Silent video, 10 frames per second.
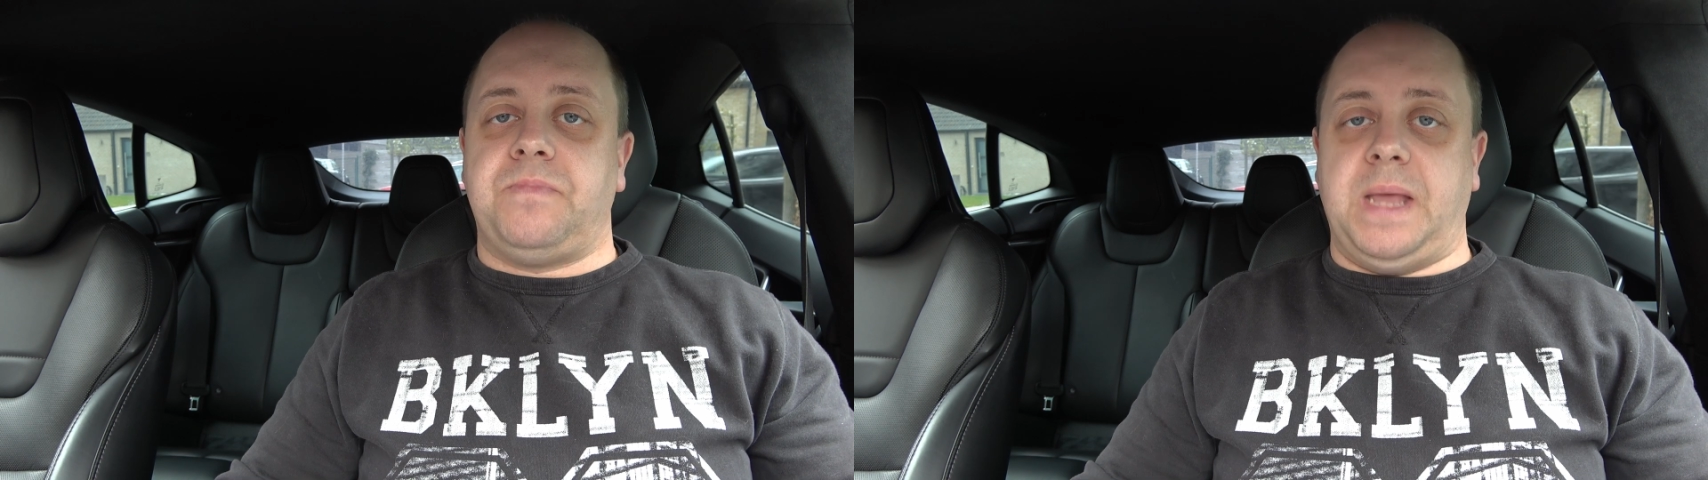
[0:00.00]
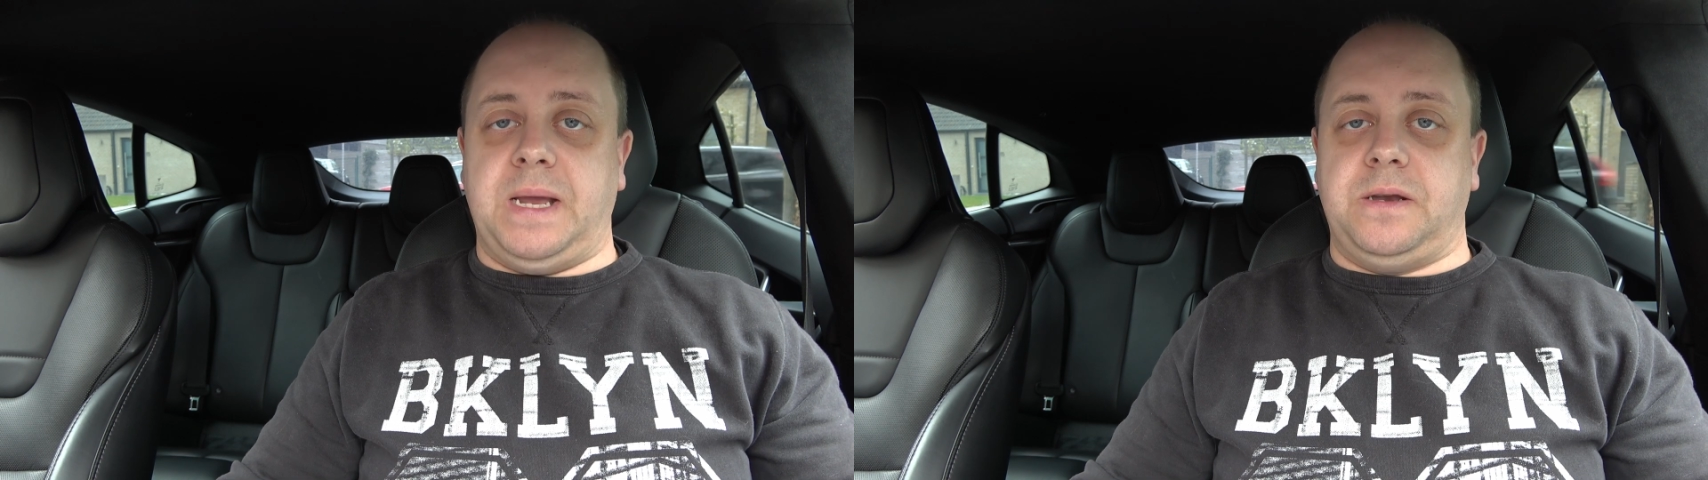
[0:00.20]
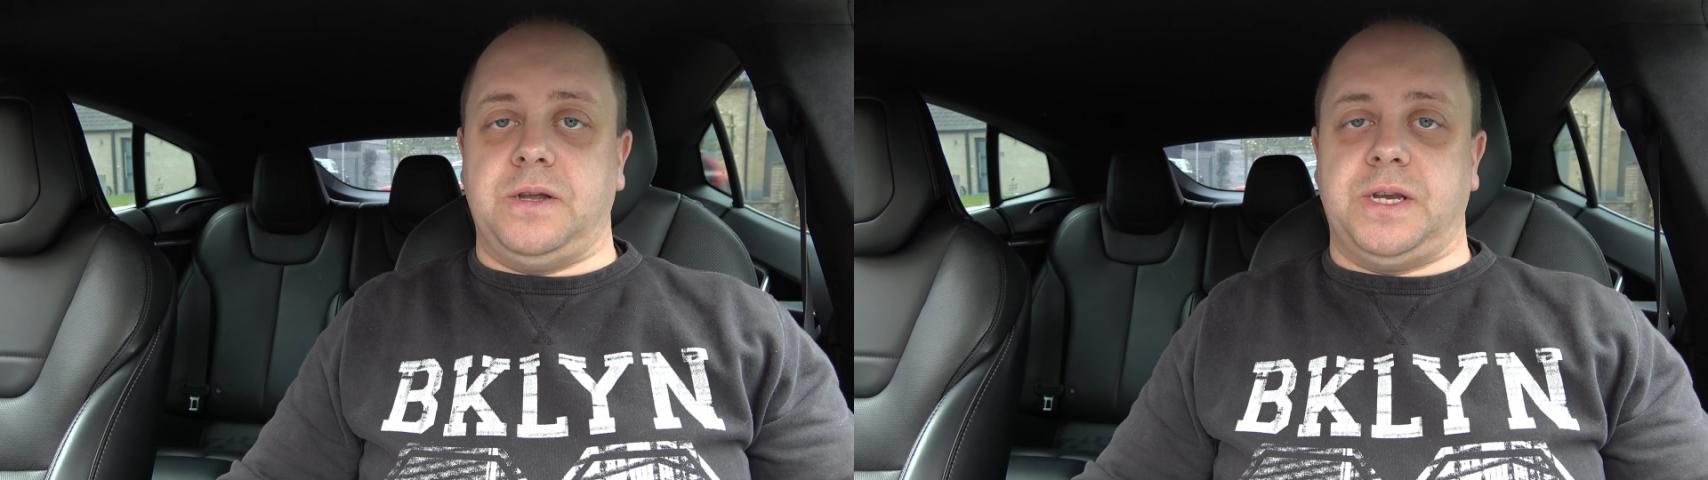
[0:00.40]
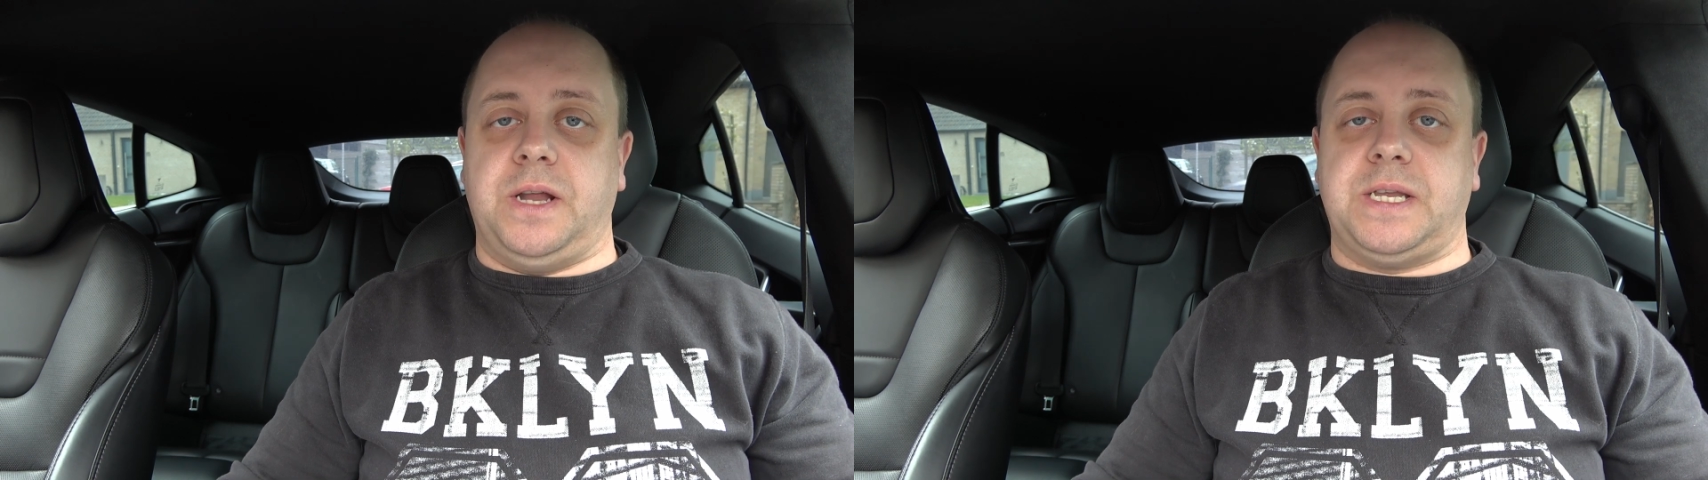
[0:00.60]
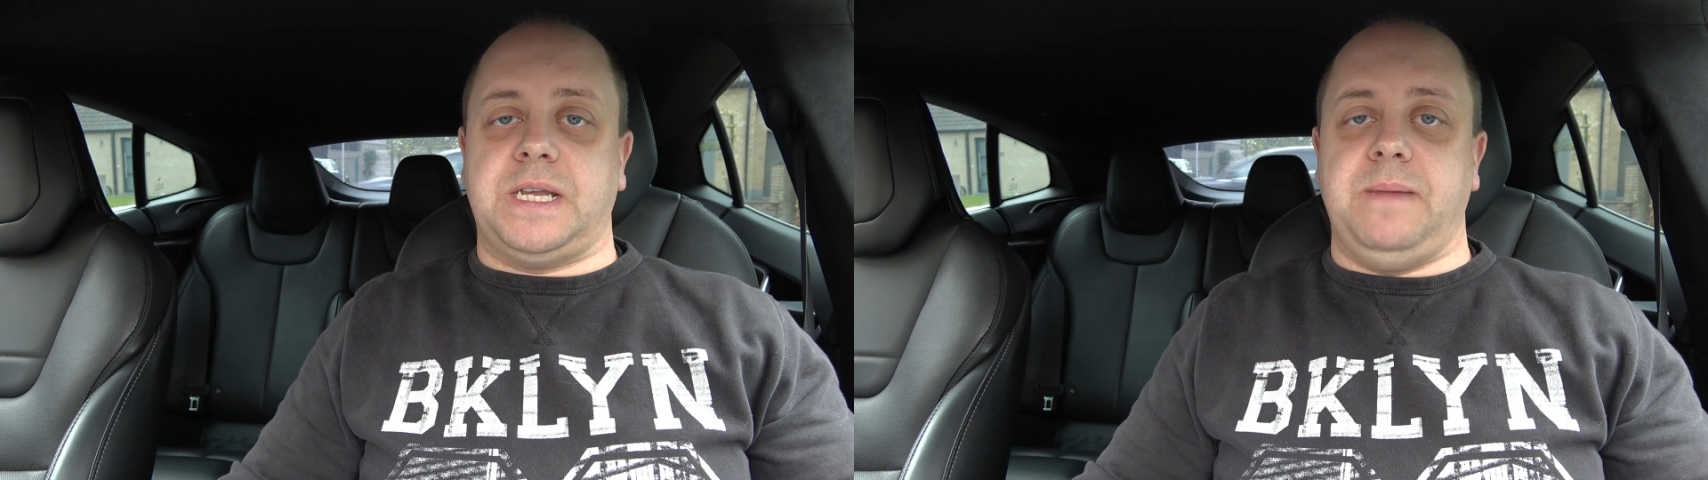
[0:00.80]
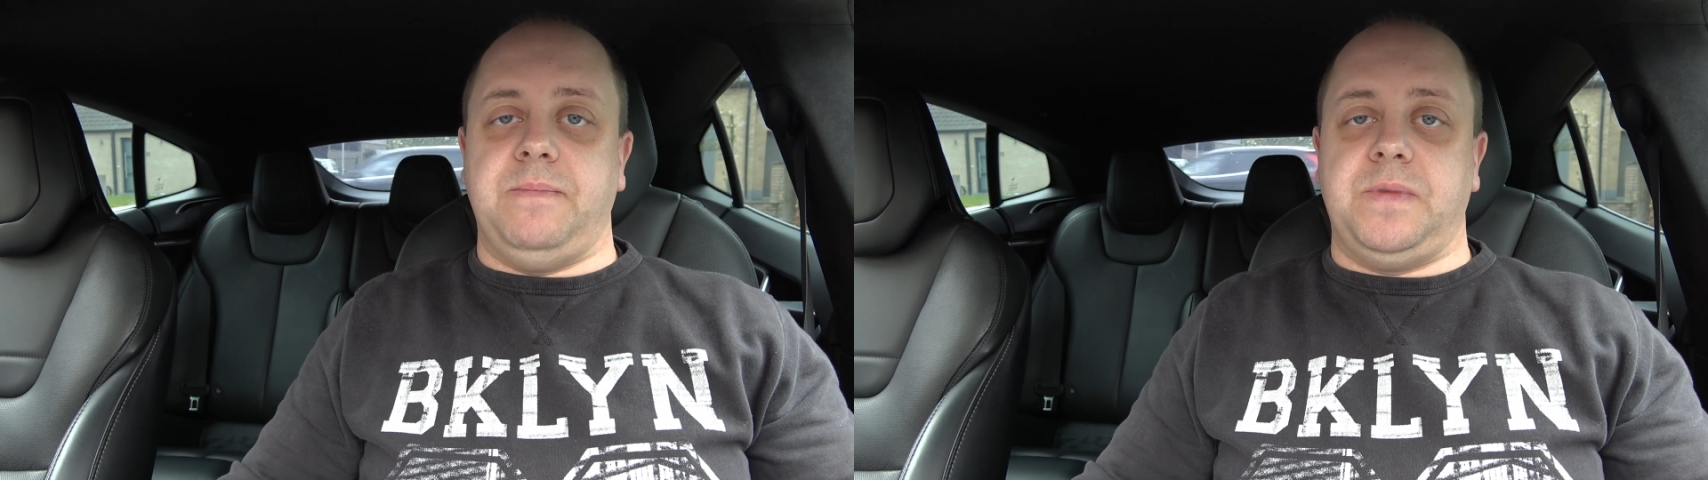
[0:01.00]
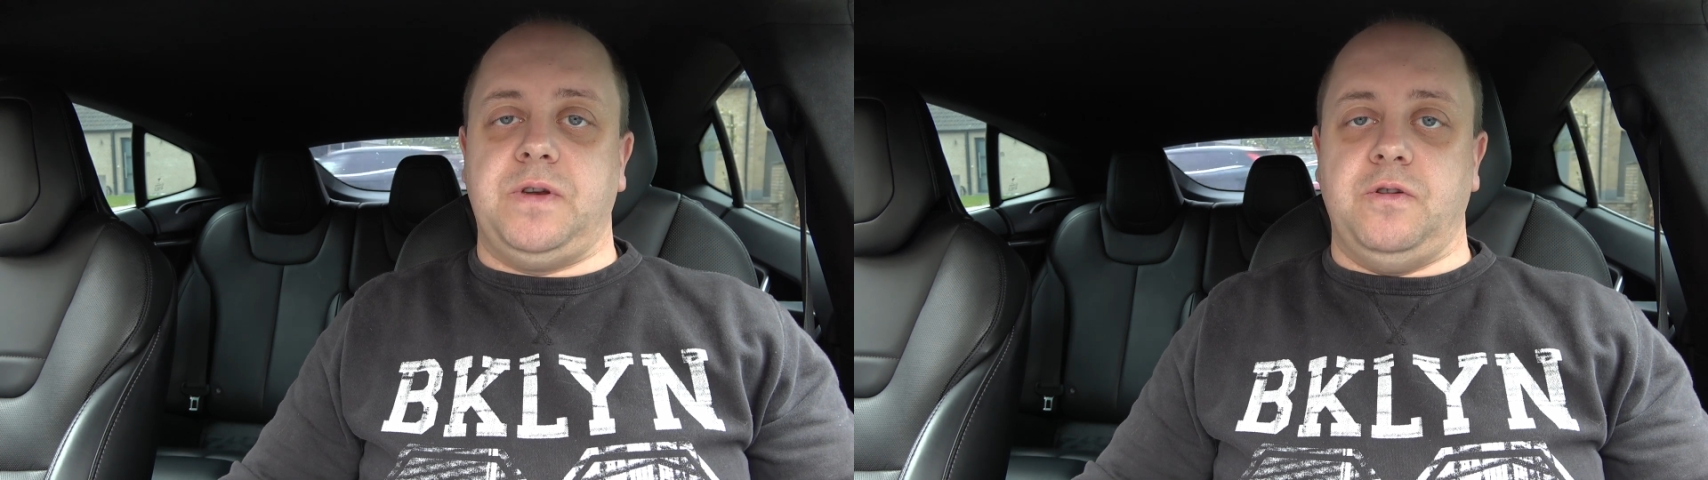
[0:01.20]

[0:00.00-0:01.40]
that does not seem